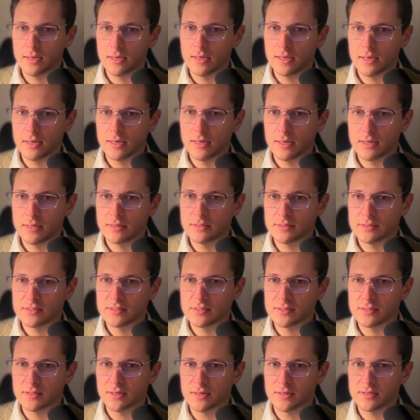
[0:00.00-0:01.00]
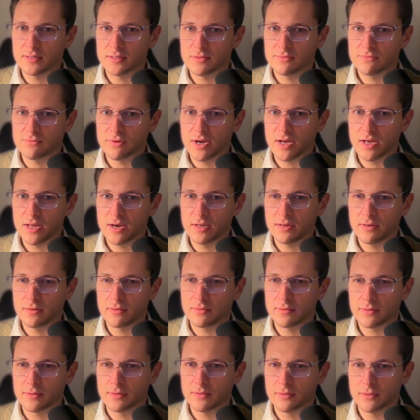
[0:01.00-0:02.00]
And it started writing
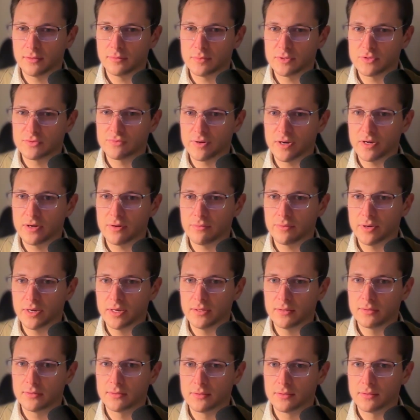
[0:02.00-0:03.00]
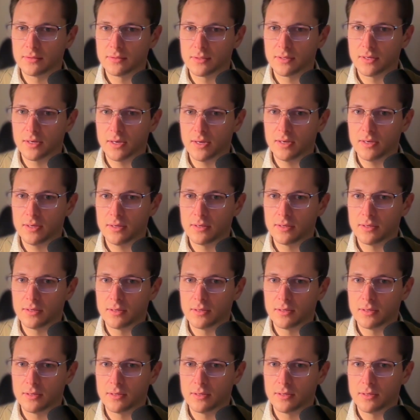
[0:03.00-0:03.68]
almost right away, okay?